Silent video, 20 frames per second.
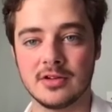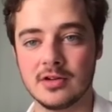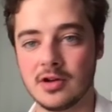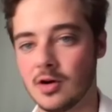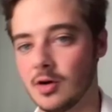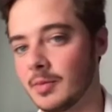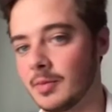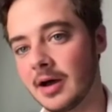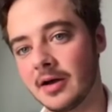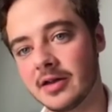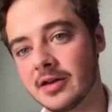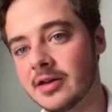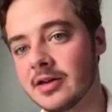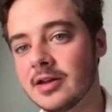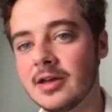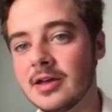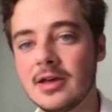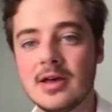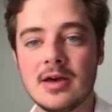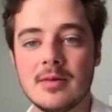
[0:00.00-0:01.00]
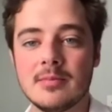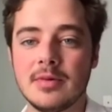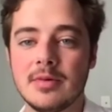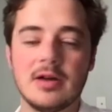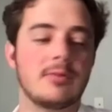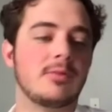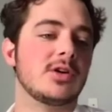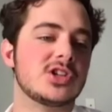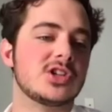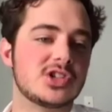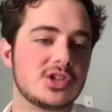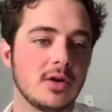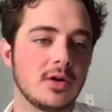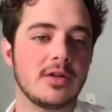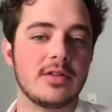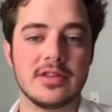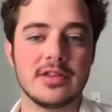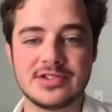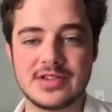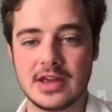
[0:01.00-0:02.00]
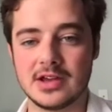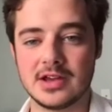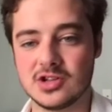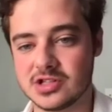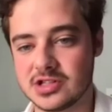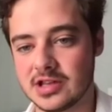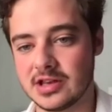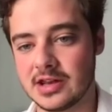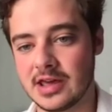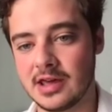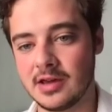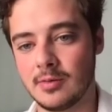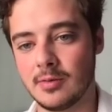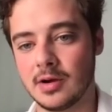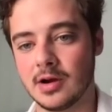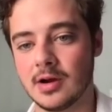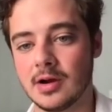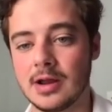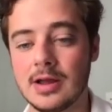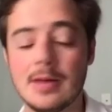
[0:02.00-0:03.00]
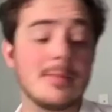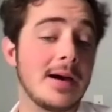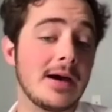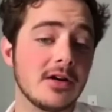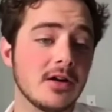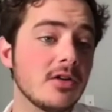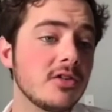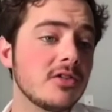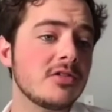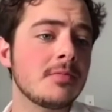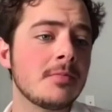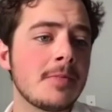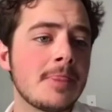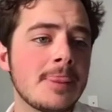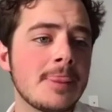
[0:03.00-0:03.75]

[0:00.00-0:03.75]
to know about it. But we're still in the stages today where it matters.